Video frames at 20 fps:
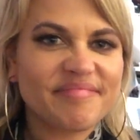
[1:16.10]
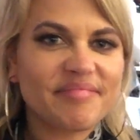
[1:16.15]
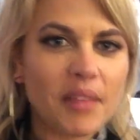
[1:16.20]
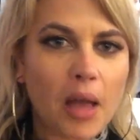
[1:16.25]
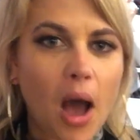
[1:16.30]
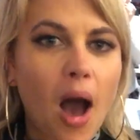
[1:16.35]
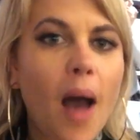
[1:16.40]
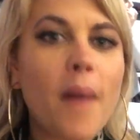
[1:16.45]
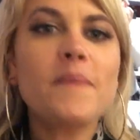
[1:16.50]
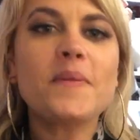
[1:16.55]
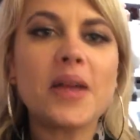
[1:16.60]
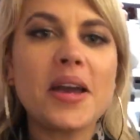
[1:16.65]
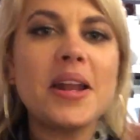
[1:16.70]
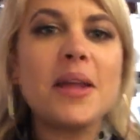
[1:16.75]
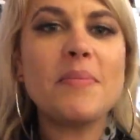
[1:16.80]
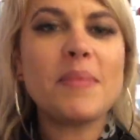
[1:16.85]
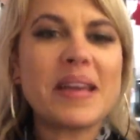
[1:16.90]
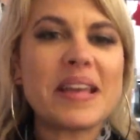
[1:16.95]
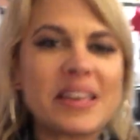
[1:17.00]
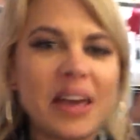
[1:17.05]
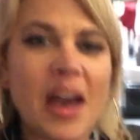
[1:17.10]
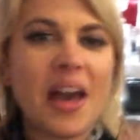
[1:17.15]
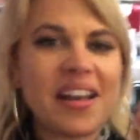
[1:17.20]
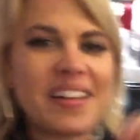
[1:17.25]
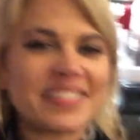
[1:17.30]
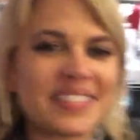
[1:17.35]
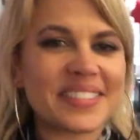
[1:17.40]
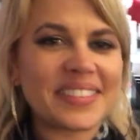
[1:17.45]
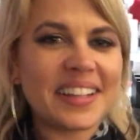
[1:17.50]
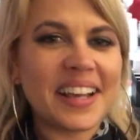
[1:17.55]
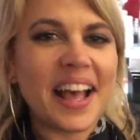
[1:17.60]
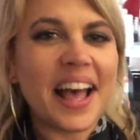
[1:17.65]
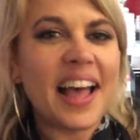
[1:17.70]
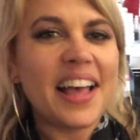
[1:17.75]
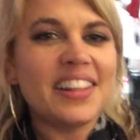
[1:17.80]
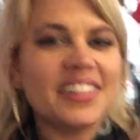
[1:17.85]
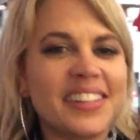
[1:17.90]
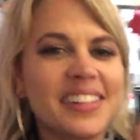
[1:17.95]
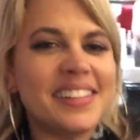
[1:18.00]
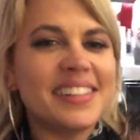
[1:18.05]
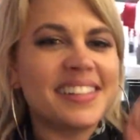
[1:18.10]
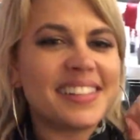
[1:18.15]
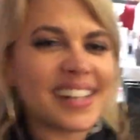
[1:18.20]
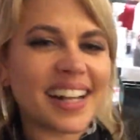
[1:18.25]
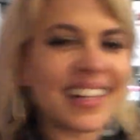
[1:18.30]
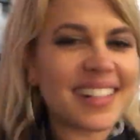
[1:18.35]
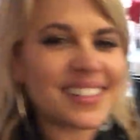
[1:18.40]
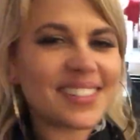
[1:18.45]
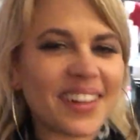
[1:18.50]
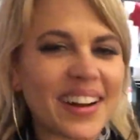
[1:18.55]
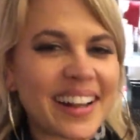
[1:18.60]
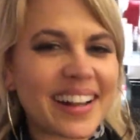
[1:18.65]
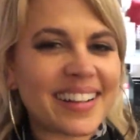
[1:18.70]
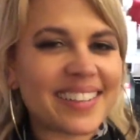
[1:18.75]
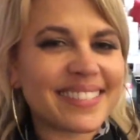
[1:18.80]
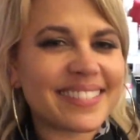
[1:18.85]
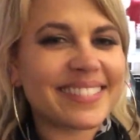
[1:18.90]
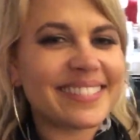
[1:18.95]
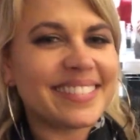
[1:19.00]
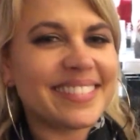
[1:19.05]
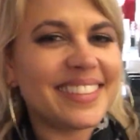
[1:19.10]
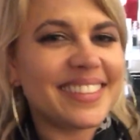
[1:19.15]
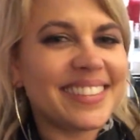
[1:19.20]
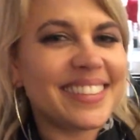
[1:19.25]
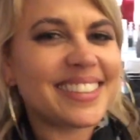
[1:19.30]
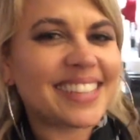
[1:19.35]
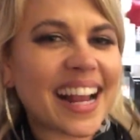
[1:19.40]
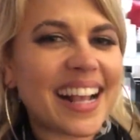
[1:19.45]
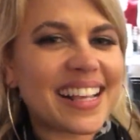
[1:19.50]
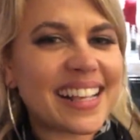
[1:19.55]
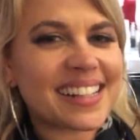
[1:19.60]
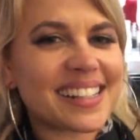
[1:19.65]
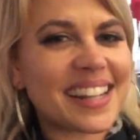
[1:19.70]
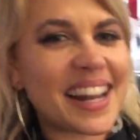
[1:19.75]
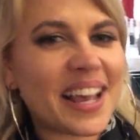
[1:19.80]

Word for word: I'm gonna be good. Six weeks. Shake it